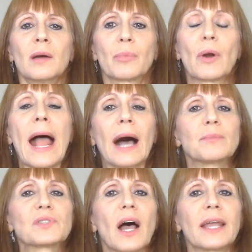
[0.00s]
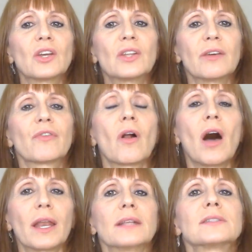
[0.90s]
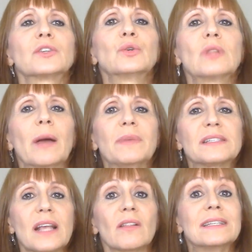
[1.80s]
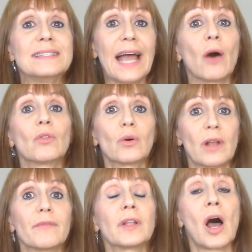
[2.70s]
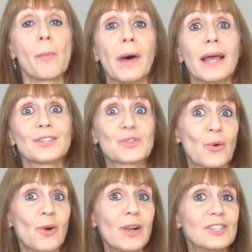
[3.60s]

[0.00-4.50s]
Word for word: perhaps I could get for haunted to let me sell a download of it on my store.